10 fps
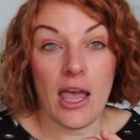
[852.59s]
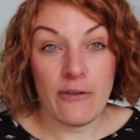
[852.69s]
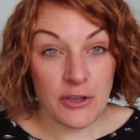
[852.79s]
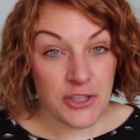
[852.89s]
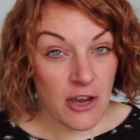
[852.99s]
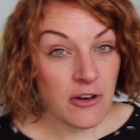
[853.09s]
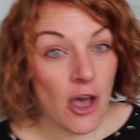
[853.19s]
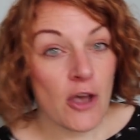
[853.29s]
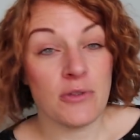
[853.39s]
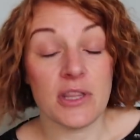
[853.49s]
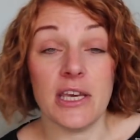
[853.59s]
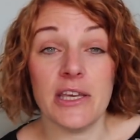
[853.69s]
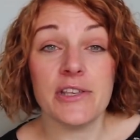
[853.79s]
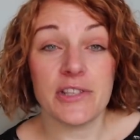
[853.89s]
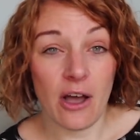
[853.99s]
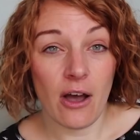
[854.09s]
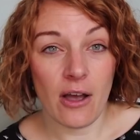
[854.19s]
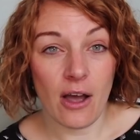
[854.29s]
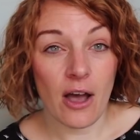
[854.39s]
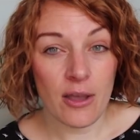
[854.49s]
If you don't own these,
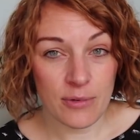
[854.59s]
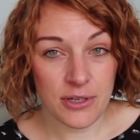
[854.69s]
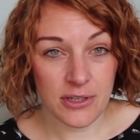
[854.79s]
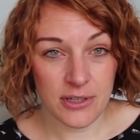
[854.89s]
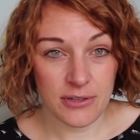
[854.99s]
I would